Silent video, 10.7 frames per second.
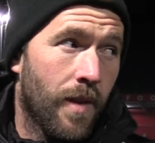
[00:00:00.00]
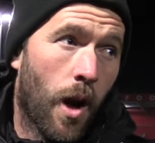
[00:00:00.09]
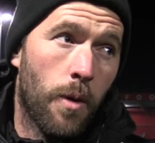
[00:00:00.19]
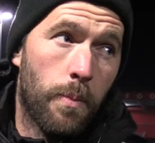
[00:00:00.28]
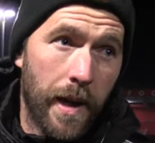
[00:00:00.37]

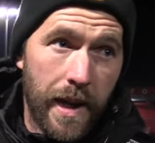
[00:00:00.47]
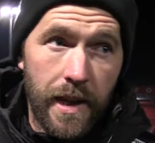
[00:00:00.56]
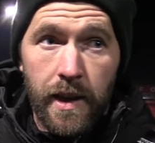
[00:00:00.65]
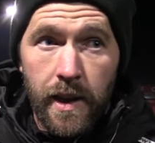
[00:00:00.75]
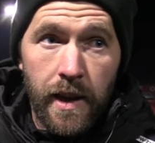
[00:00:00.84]

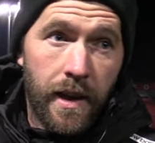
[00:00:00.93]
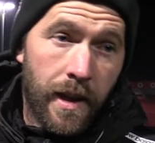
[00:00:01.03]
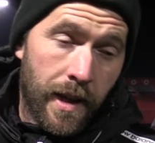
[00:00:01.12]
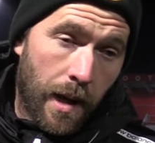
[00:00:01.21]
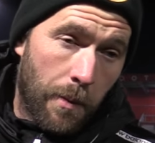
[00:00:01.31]
OB
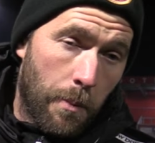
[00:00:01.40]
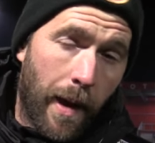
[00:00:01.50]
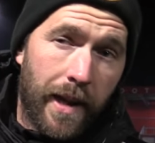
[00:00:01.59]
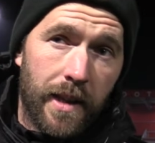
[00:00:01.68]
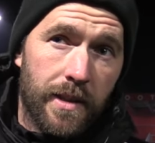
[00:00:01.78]
coming
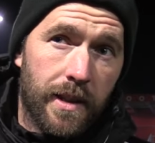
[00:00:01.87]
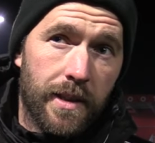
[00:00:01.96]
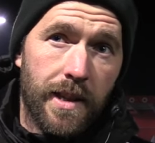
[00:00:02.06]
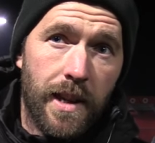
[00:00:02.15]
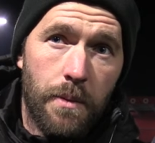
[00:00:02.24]
back into the
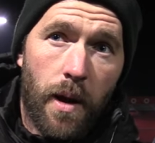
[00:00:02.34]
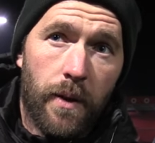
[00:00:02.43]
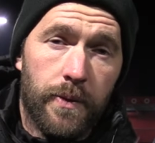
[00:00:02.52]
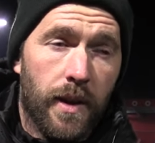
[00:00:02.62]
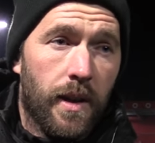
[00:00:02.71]
team
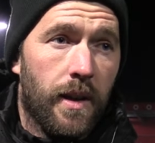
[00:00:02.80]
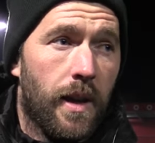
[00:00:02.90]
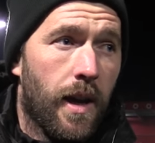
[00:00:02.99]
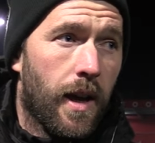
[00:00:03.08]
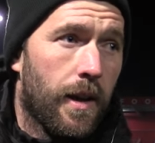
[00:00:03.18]
after
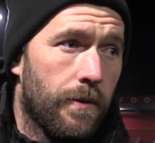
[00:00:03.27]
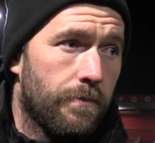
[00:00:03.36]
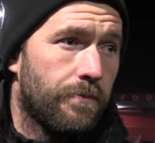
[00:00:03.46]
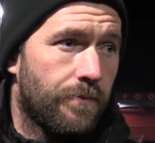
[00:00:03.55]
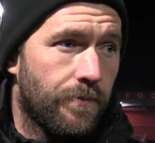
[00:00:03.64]

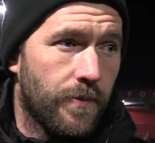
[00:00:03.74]
um,